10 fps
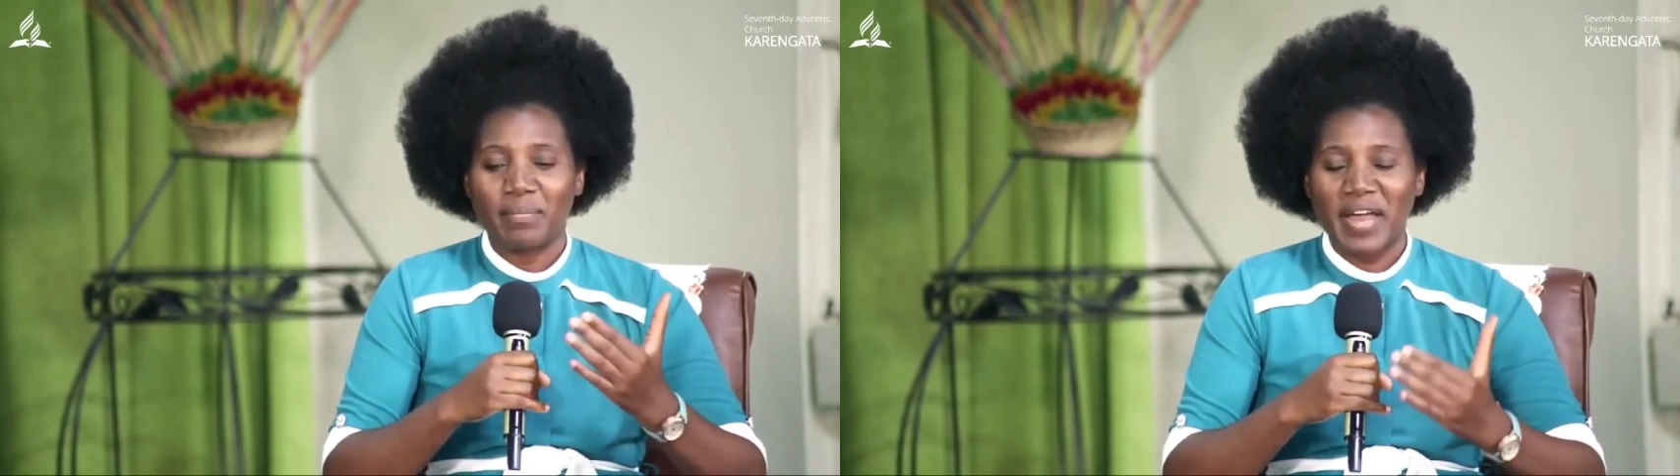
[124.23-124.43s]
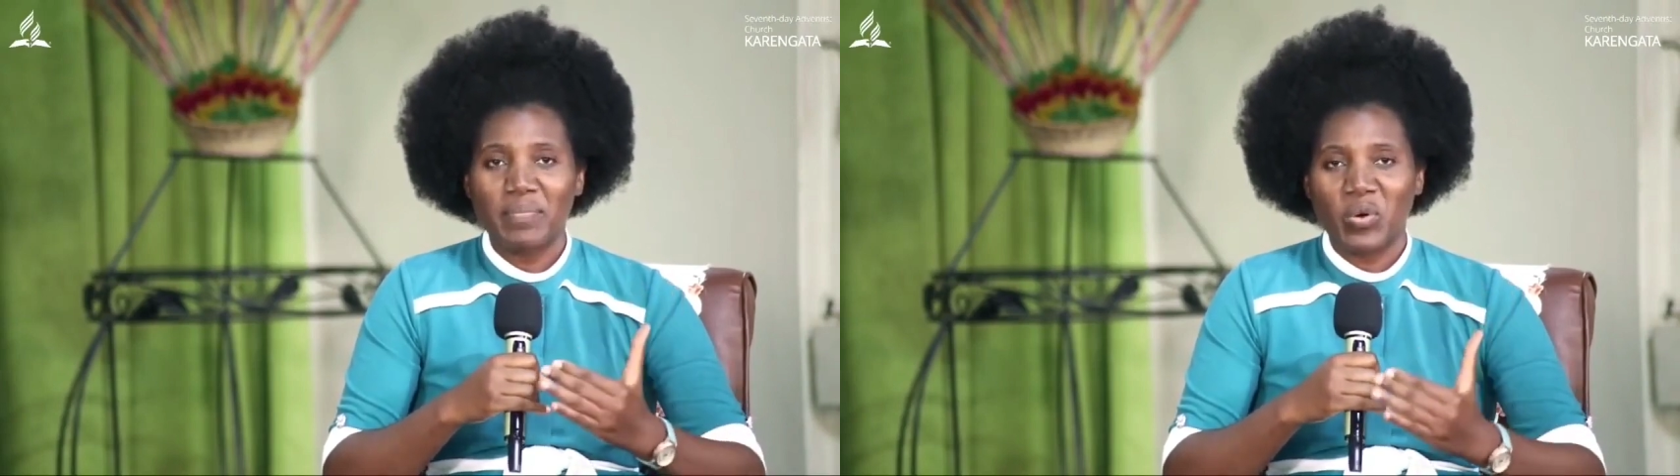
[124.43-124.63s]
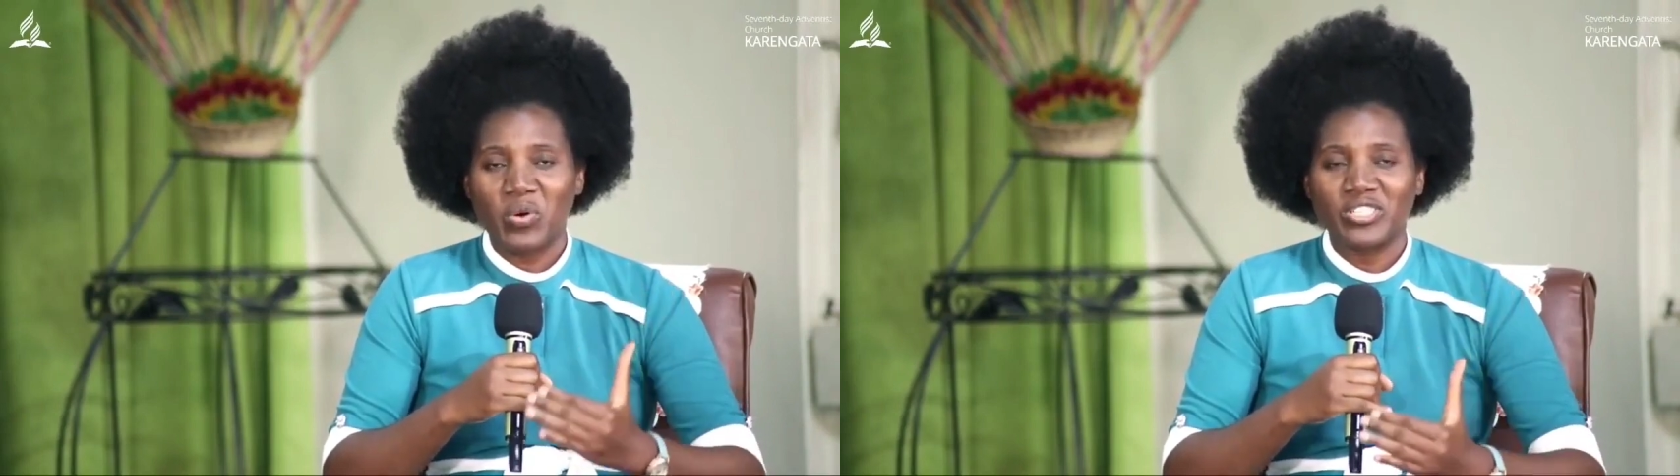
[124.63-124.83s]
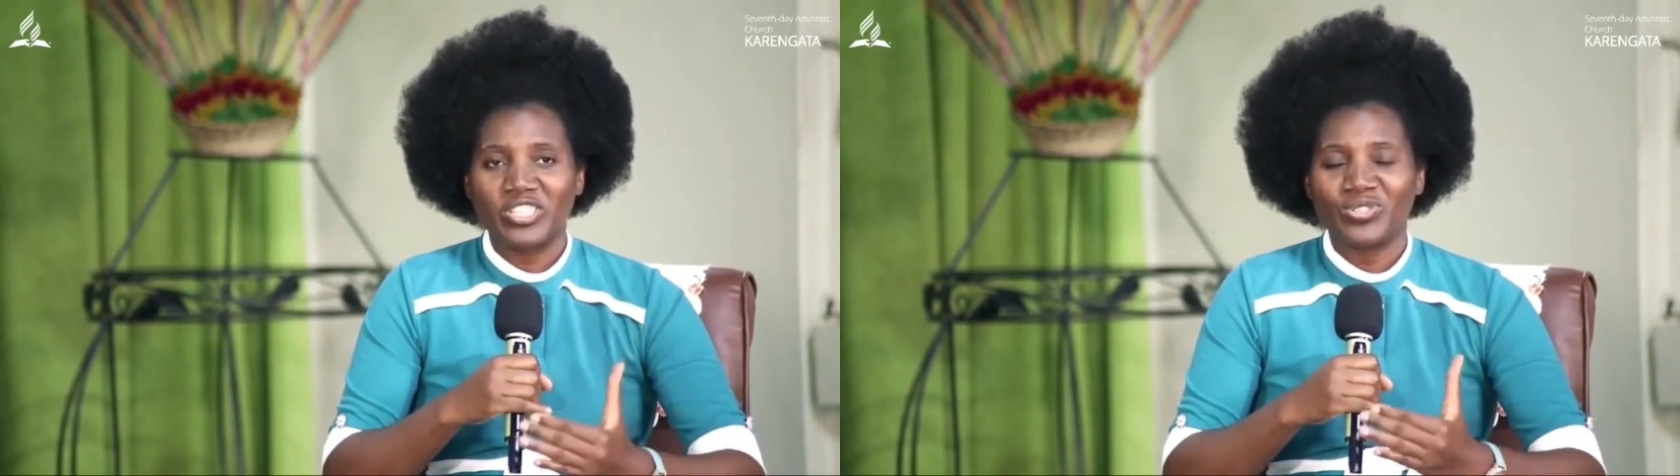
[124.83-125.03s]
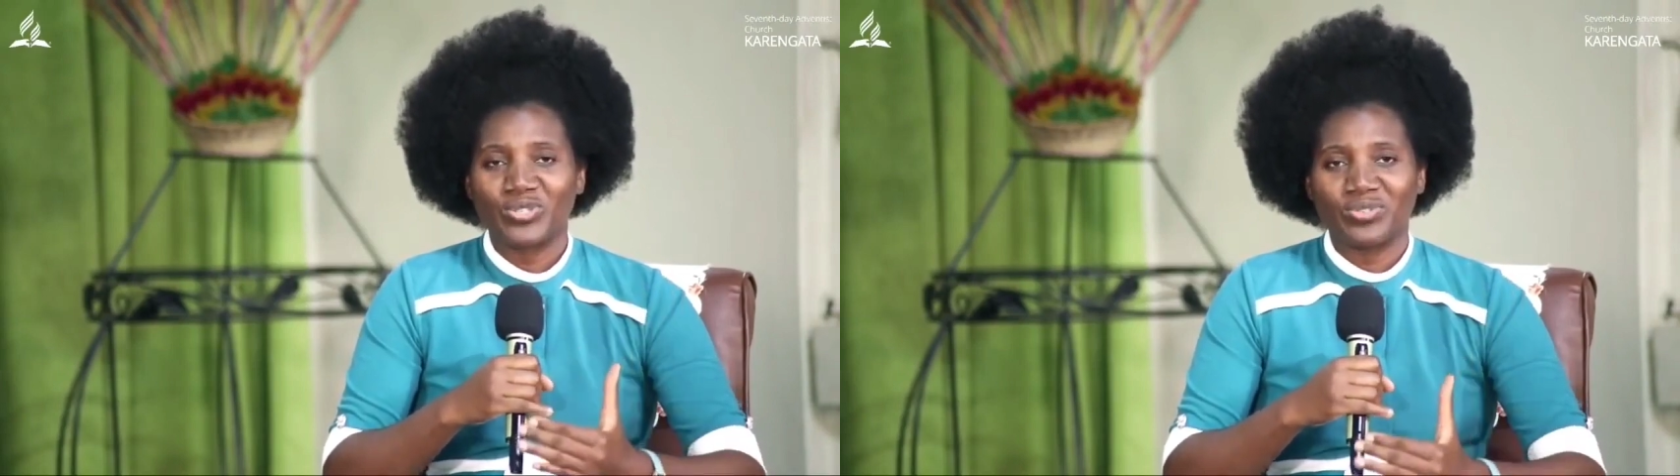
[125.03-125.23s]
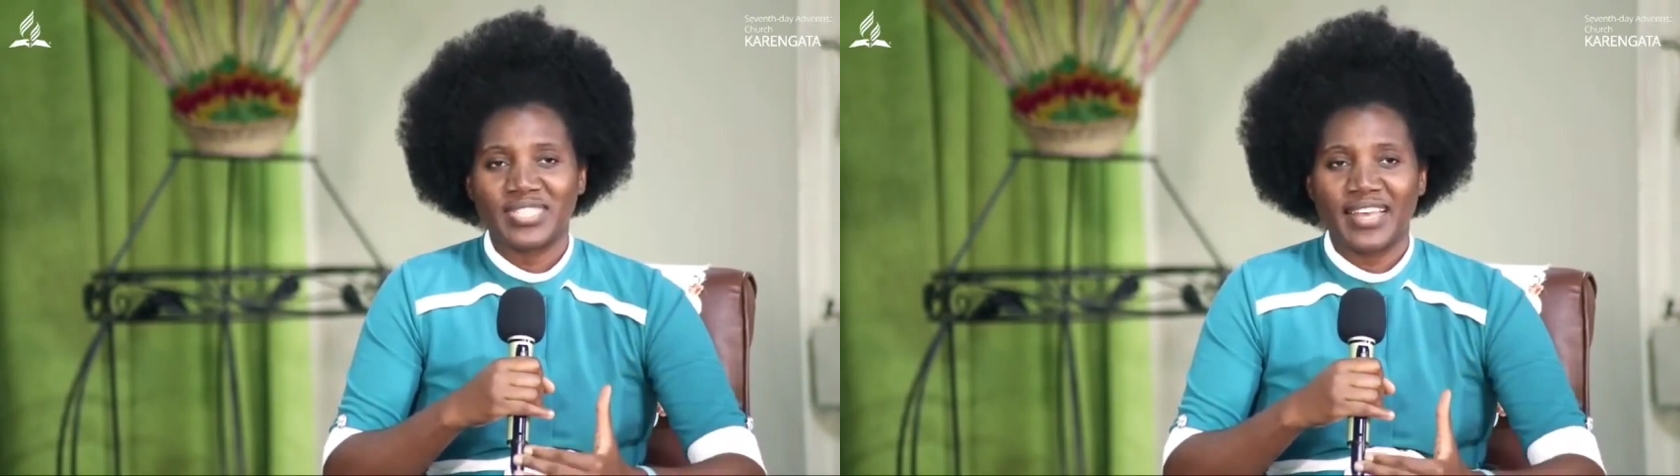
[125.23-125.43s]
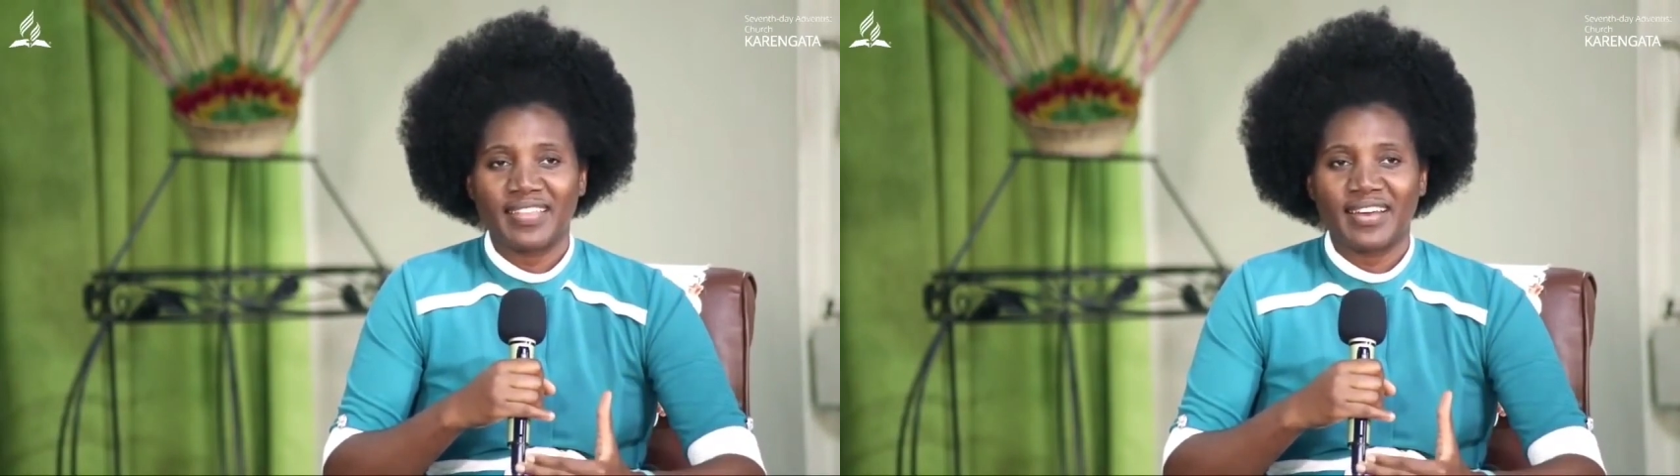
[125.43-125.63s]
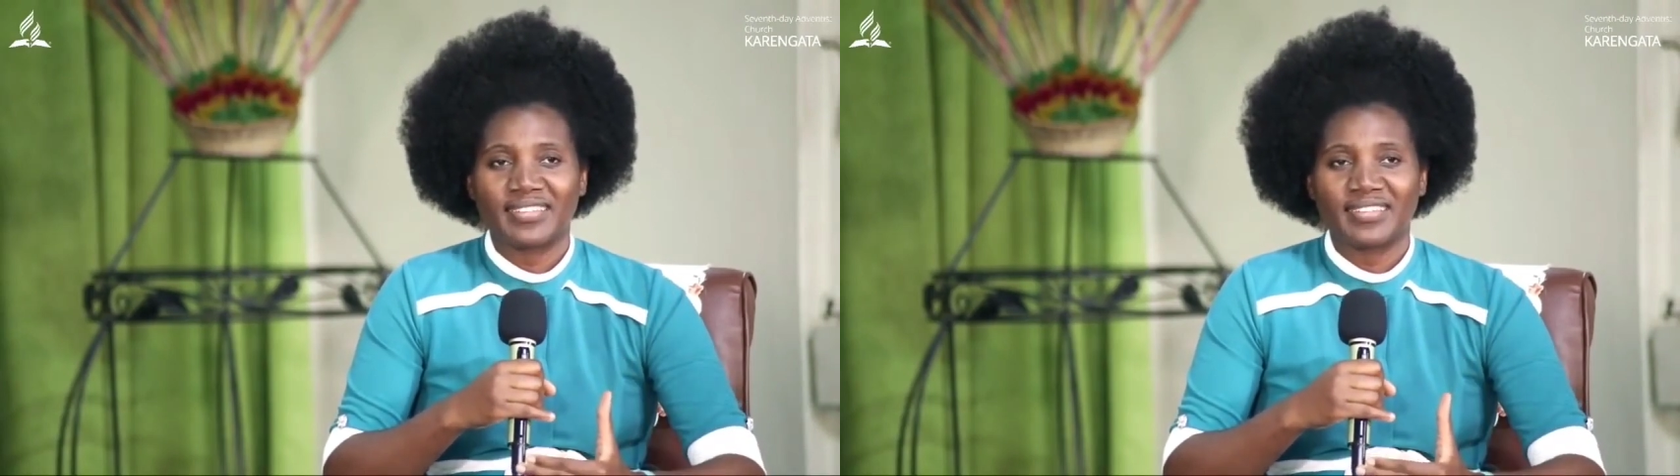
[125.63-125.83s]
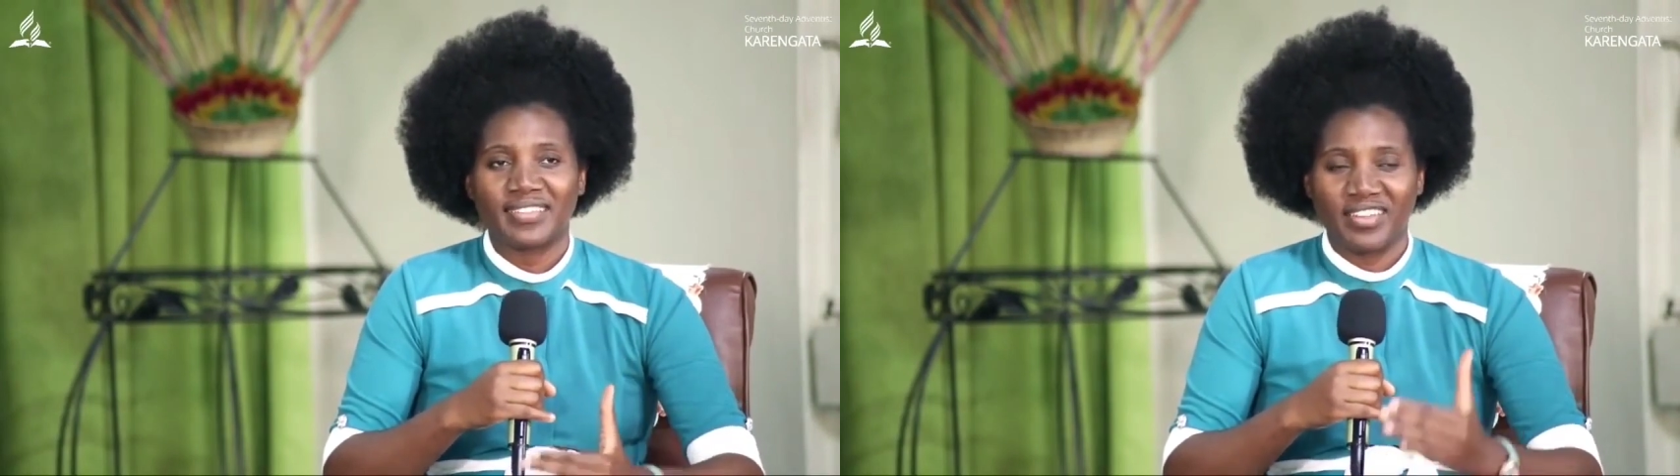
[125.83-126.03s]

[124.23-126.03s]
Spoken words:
Bible continues to say that